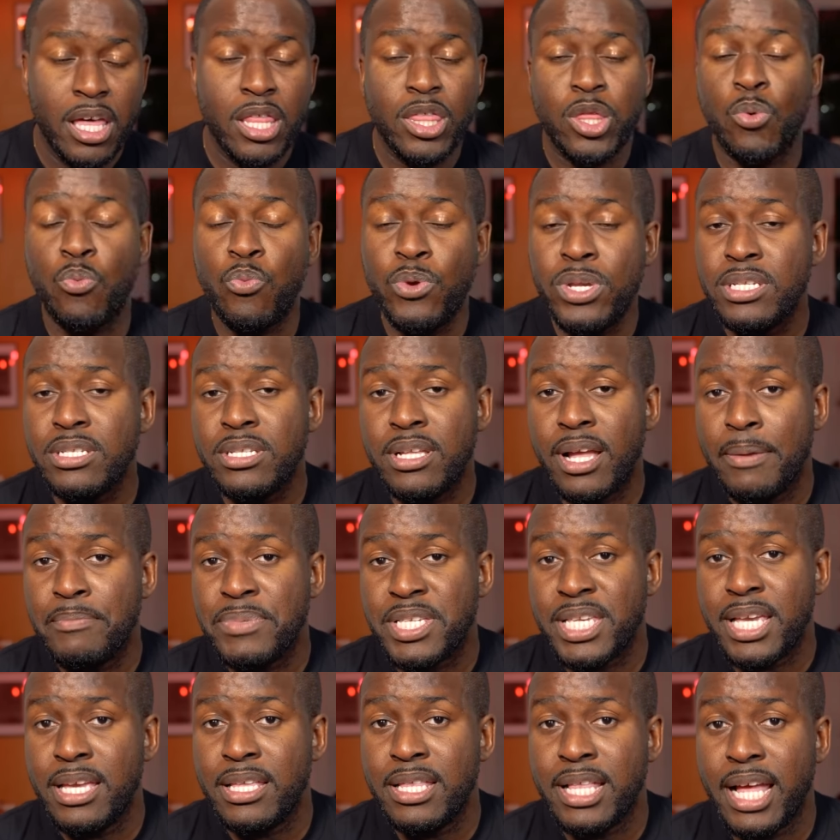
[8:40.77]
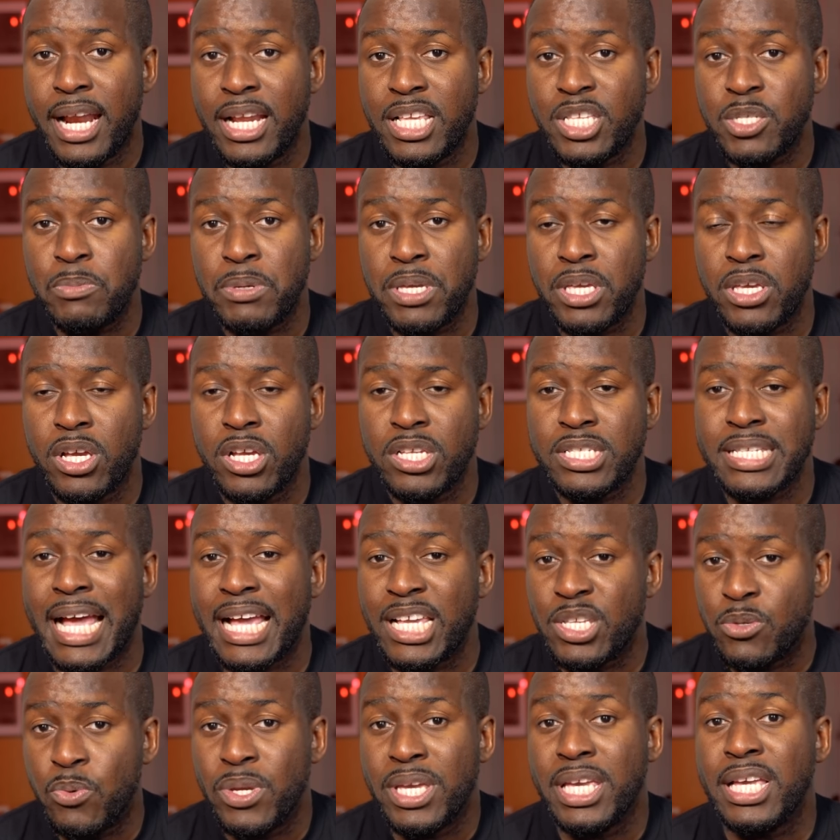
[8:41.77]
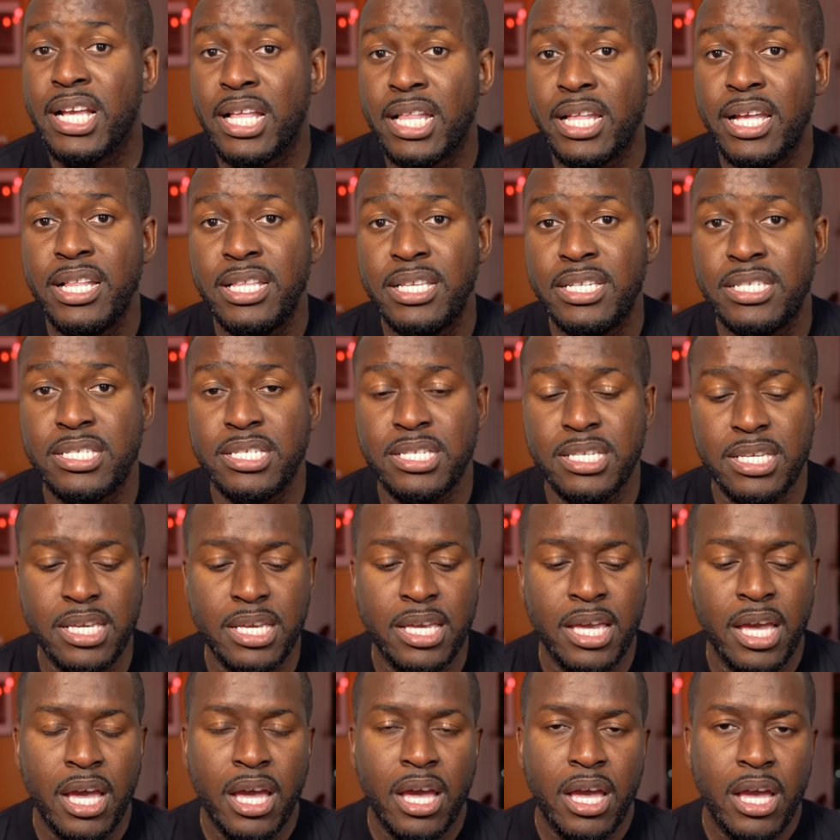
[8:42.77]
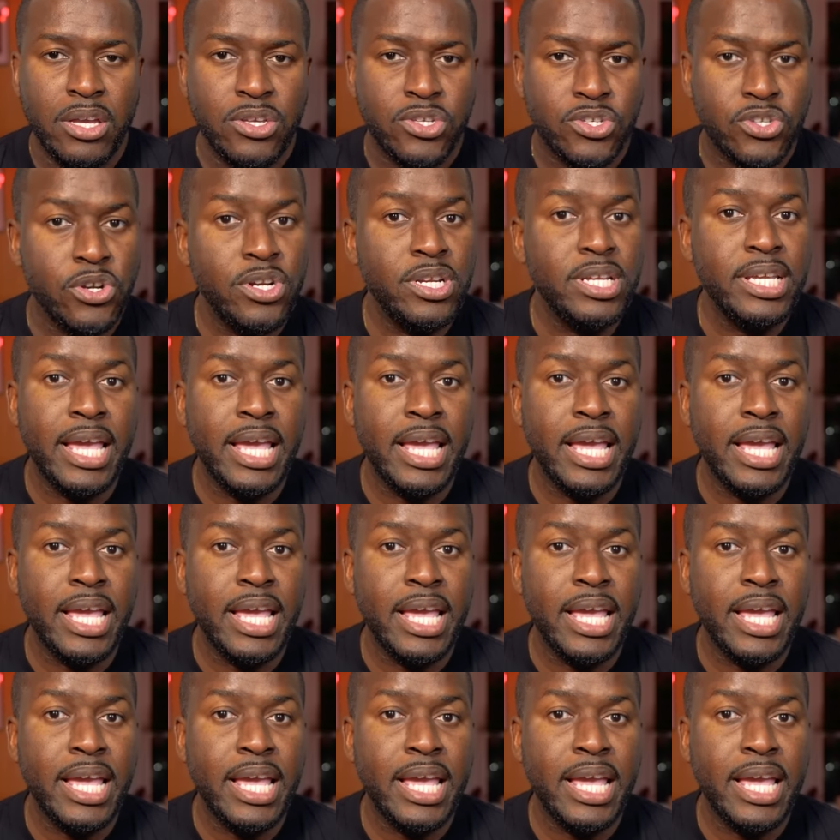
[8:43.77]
The reason I'm saying that is because as we can clearly see, certain